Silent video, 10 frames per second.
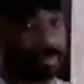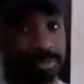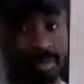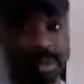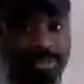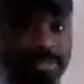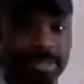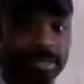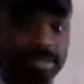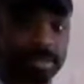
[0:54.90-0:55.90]
Trying to show me
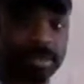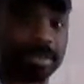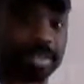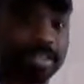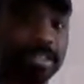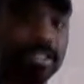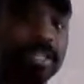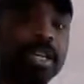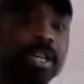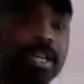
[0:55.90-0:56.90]
love here, Elliot.
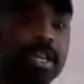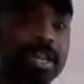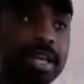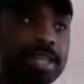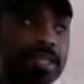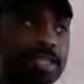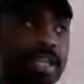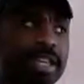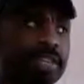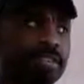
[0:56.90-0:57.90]
I
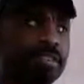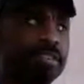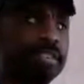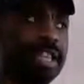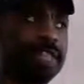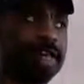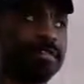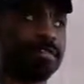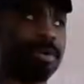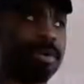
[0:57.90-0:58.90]
think the first game I
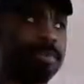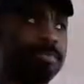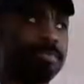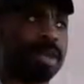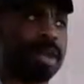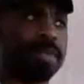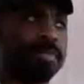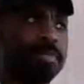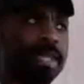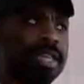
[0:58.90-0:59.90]
bought might
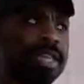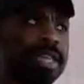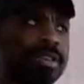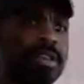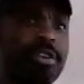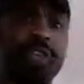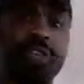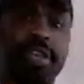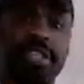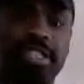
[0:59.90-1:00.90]
have been
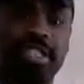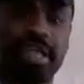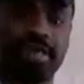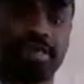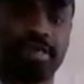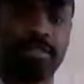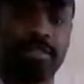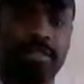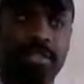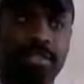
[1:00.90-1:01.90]
Herzoid Z, I believe it
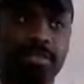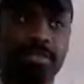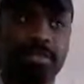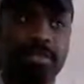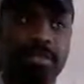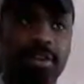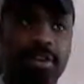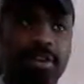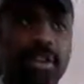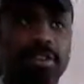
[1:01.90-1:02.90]
was some of the
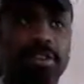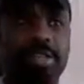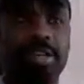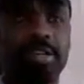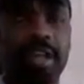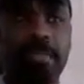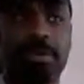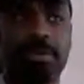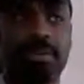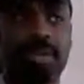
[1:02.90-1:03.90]
launch titles. I know Rambo was